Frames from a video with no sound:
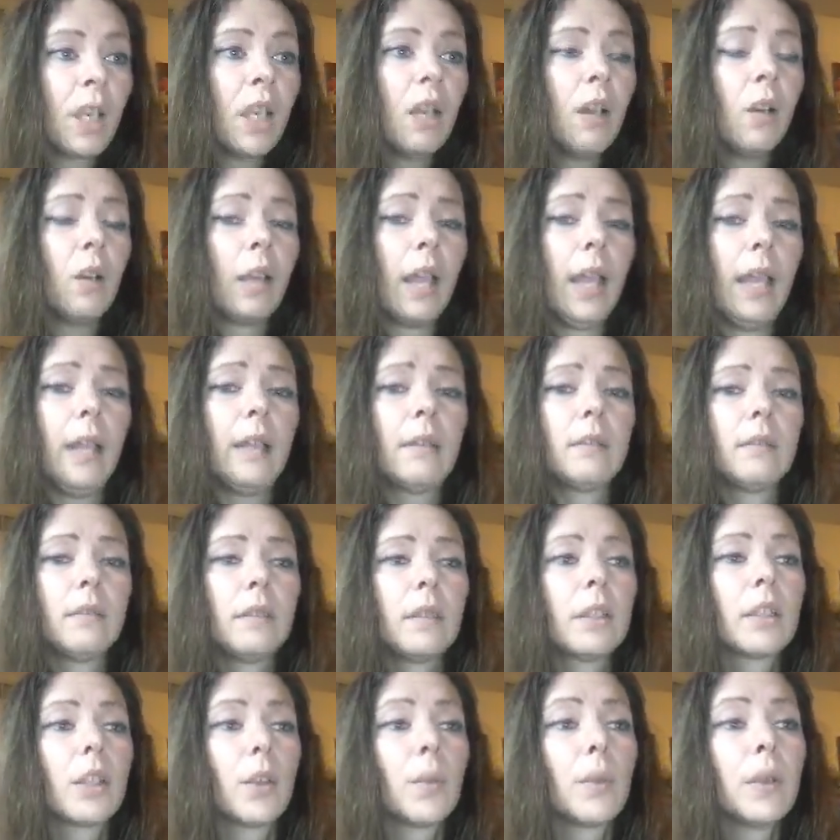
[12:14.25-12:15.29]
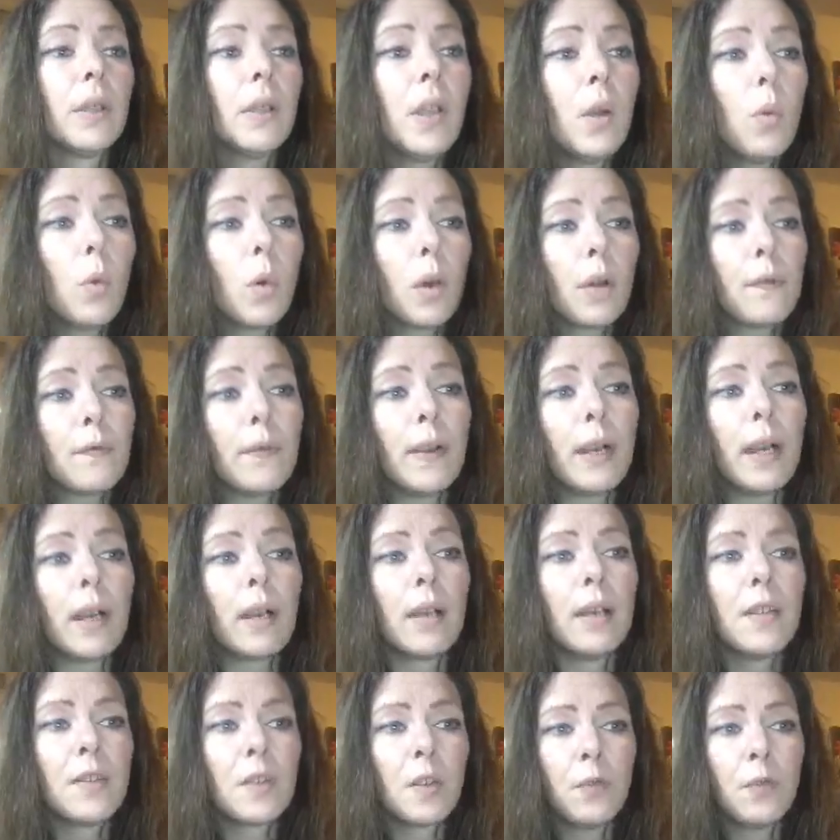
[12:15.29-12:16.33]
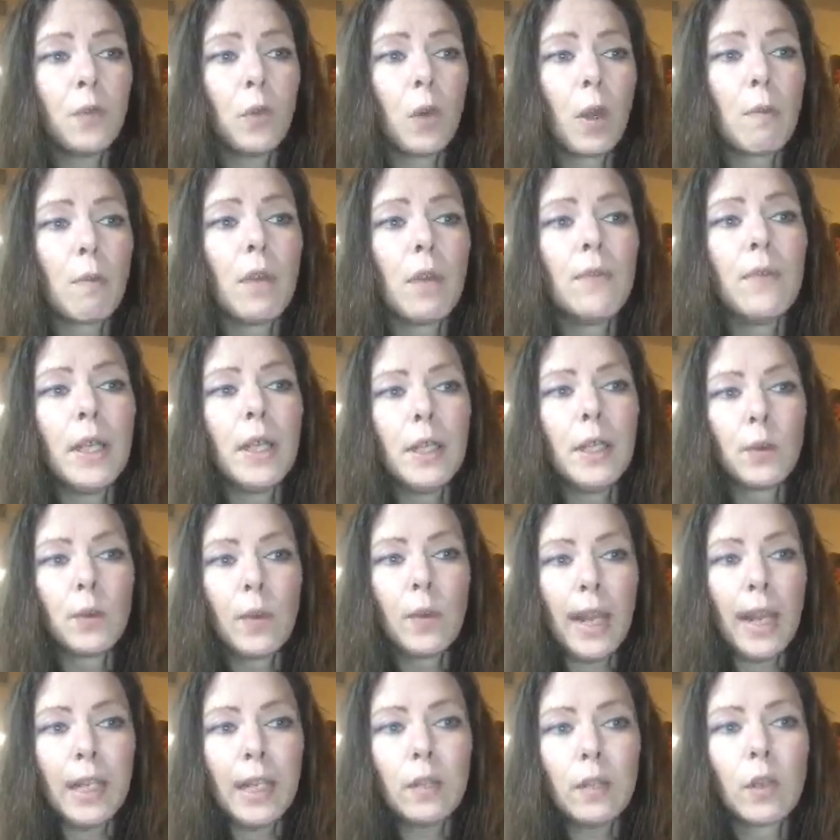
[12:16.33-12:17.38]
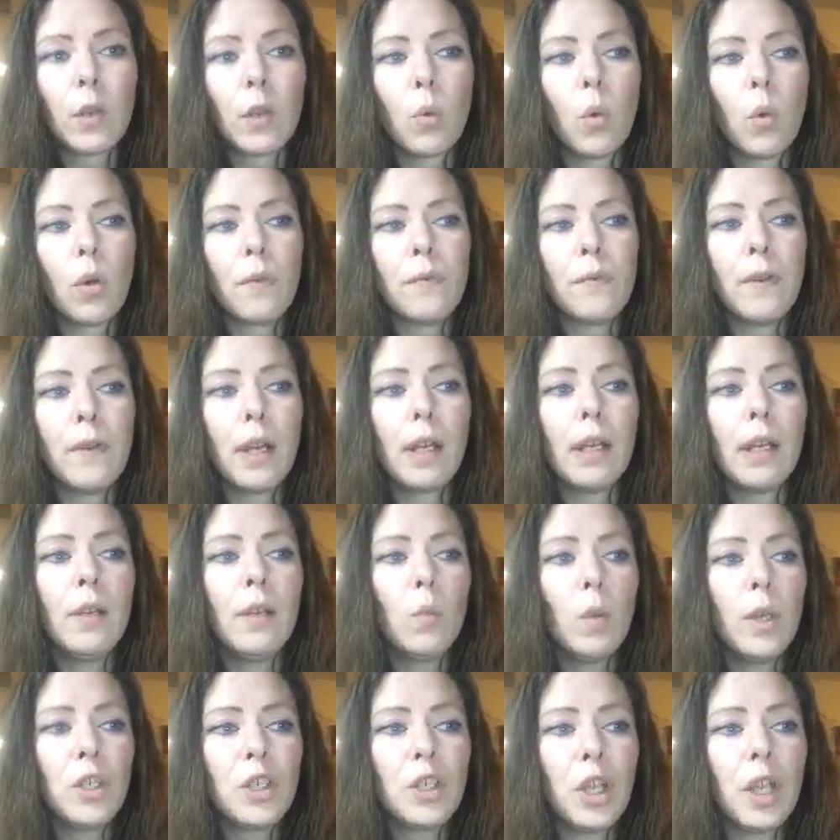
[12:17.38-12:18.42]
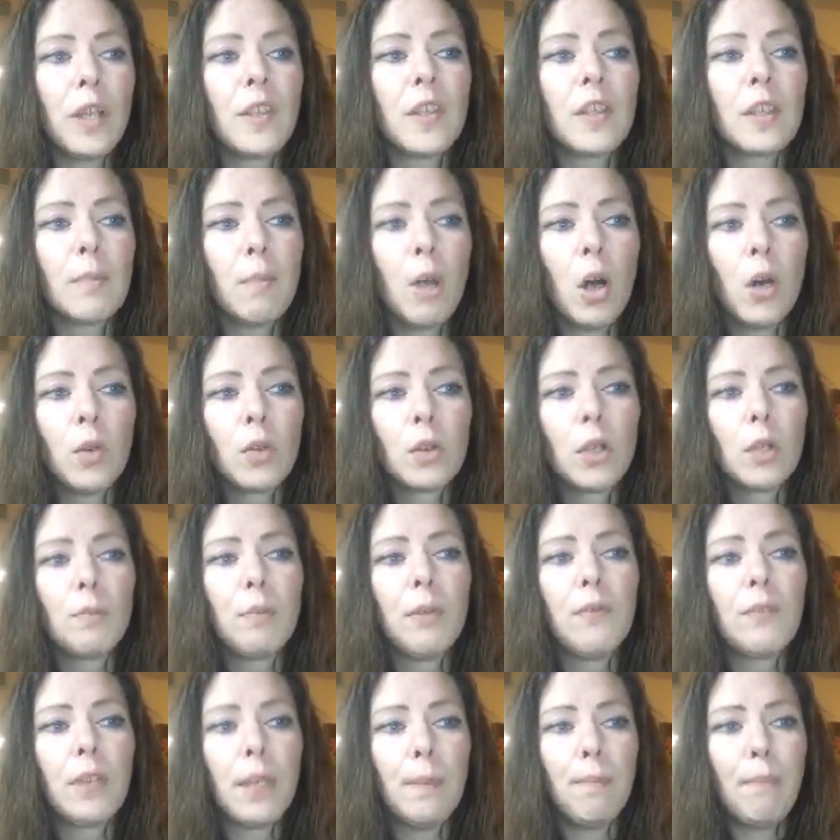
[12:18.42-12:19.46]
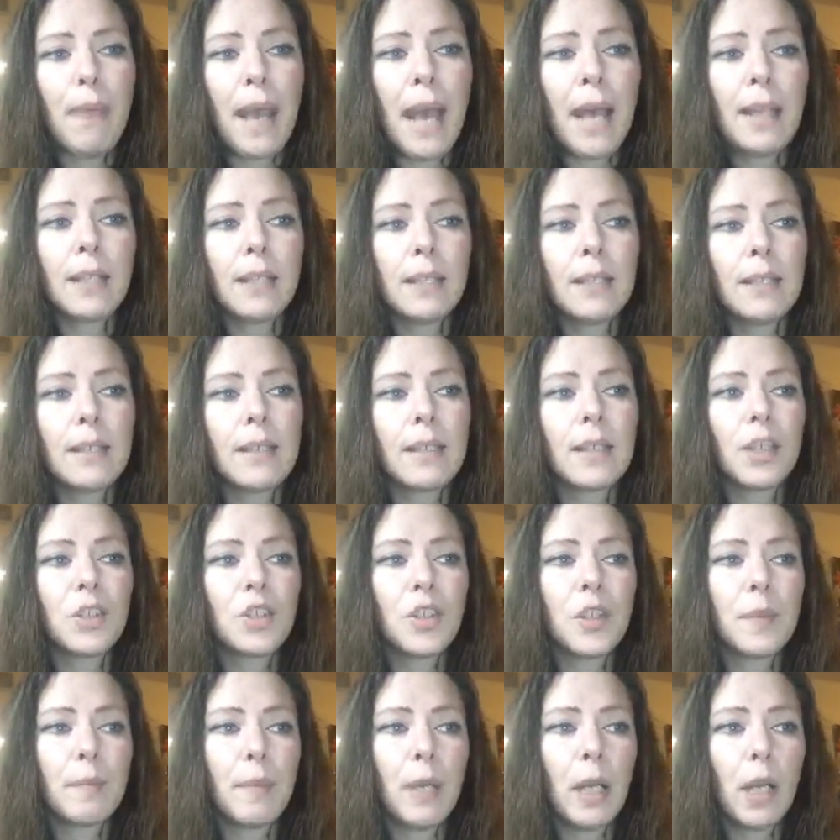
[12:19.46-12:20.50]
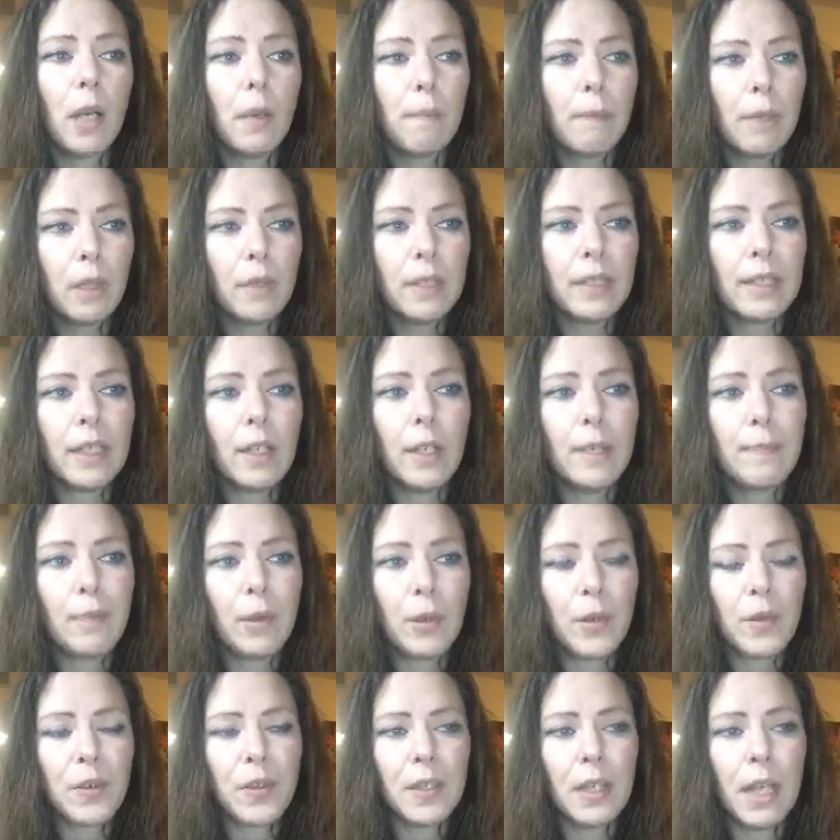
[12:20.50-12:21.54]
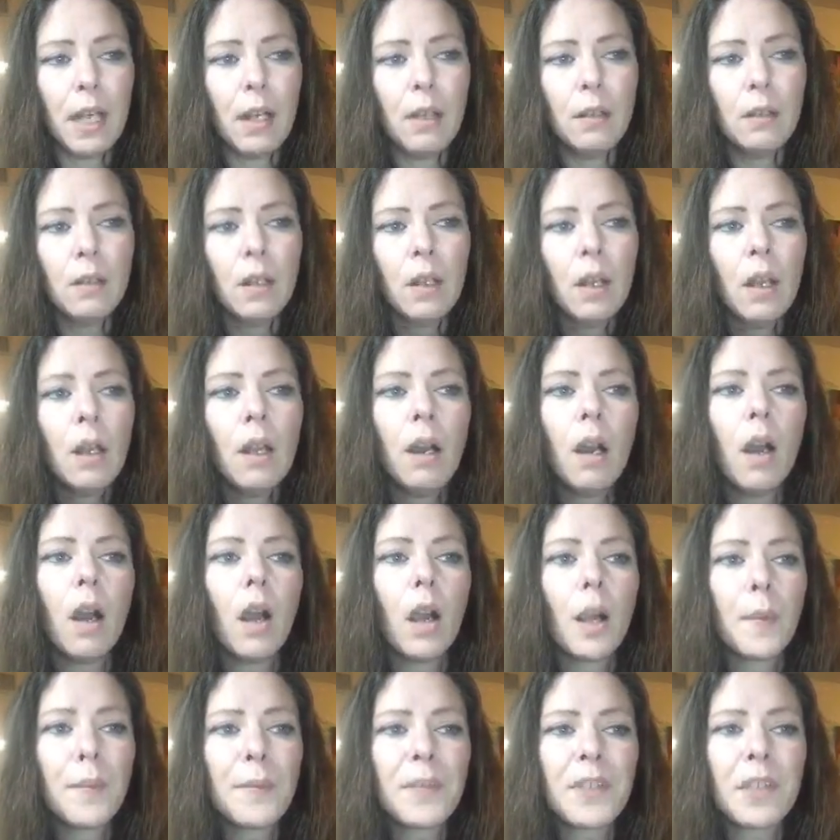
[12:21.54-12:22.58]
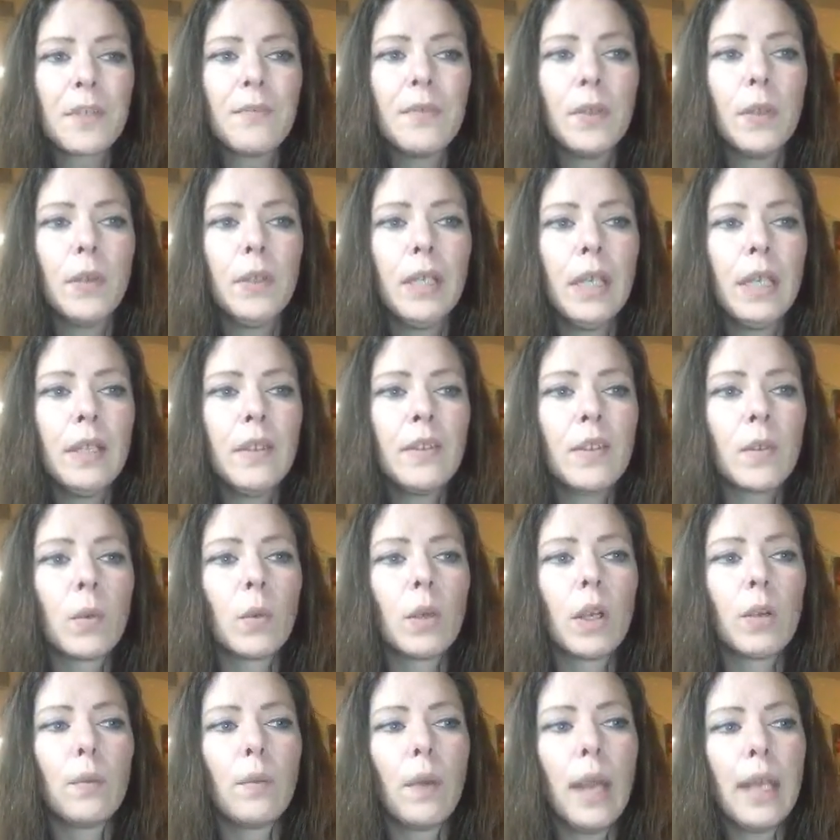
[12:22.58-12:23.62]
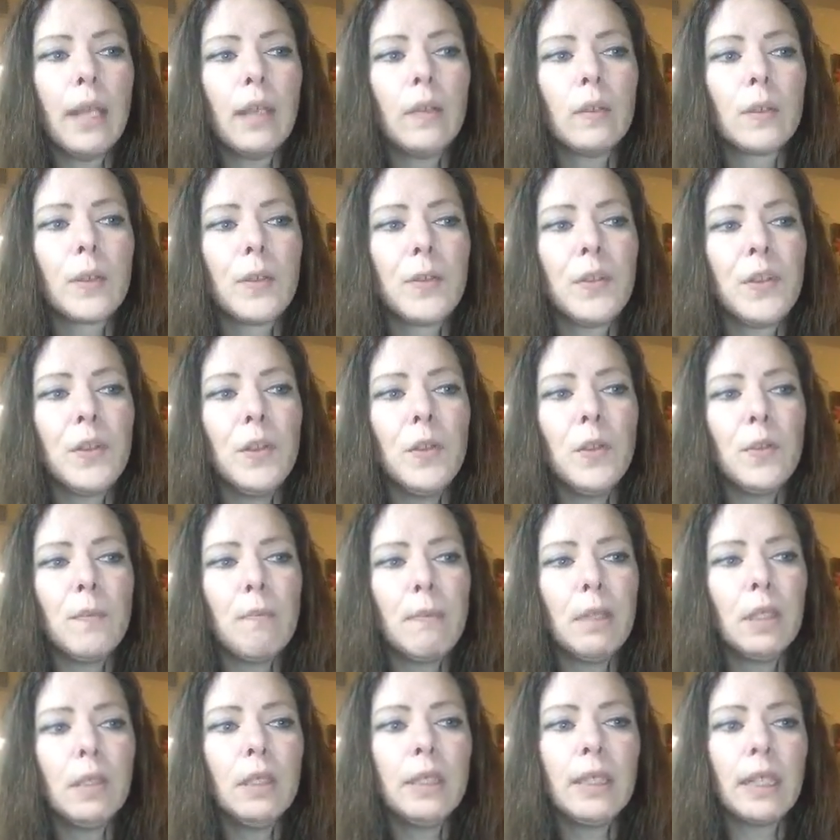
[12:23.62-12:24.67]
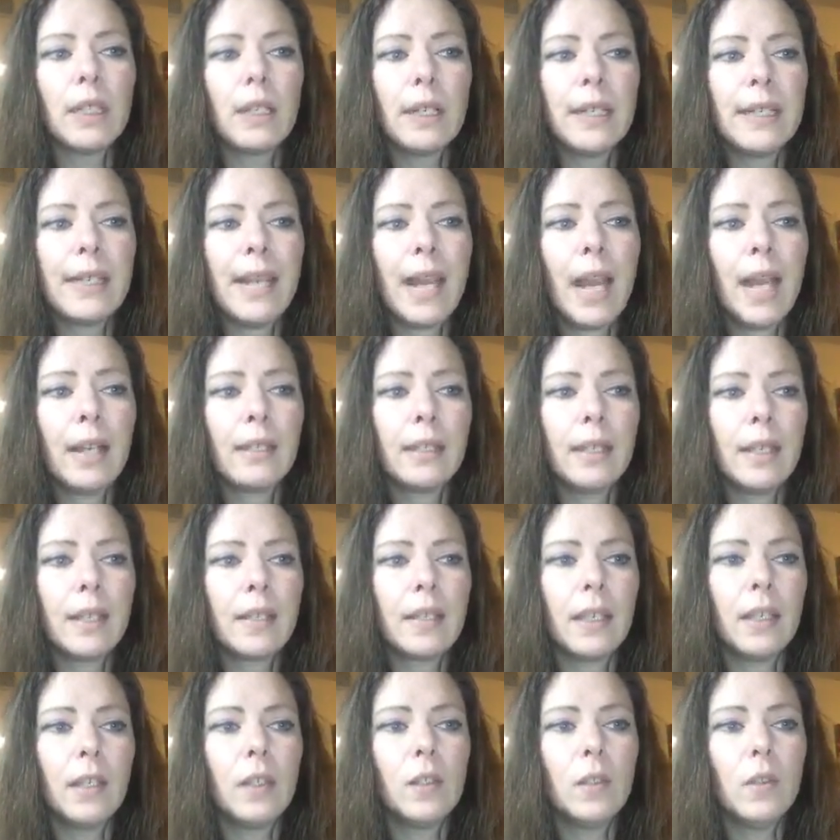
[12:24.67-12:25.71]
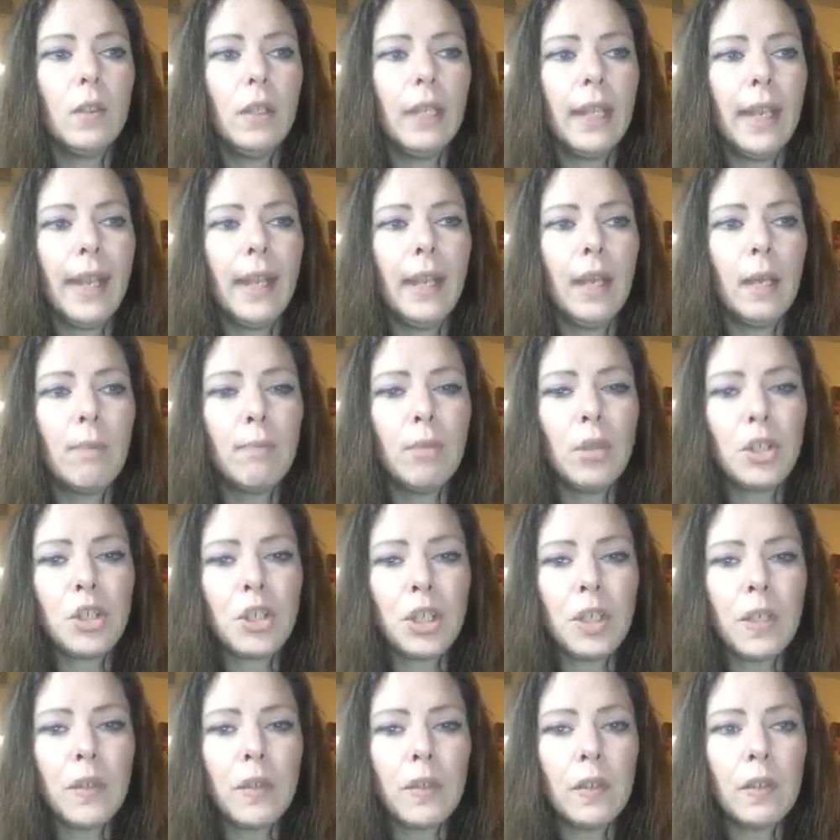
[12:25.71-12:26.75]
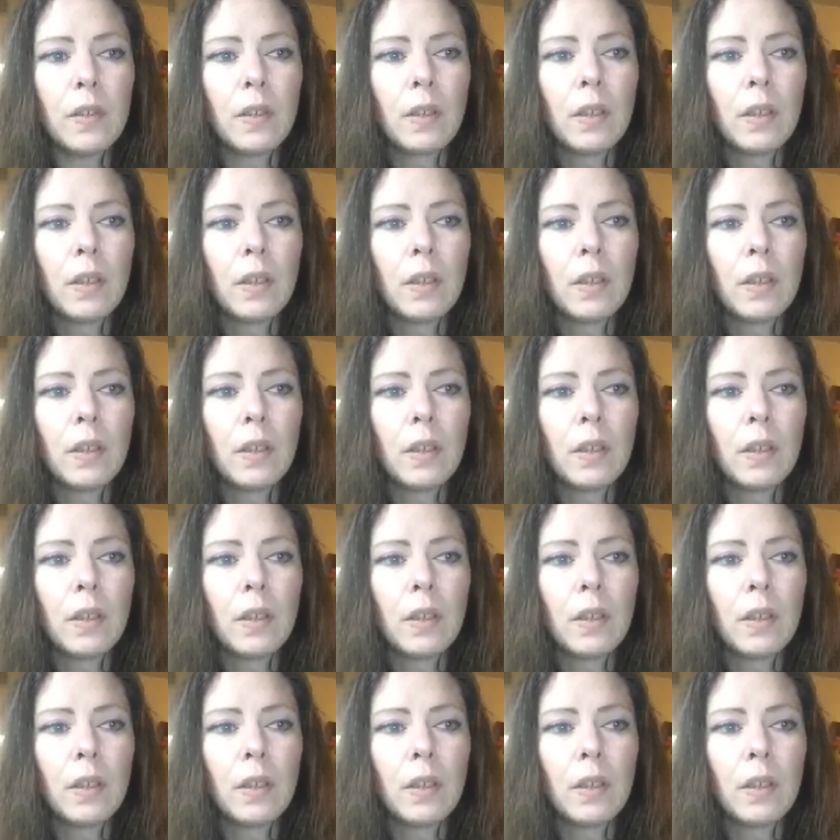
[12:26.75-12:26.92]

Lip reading: Okay, guerrilla warfare is a form of irregular warfare in which a small group of combatants, such as paramilitary personnel, armed civilians, or irregulars, use military tactics including ambushes,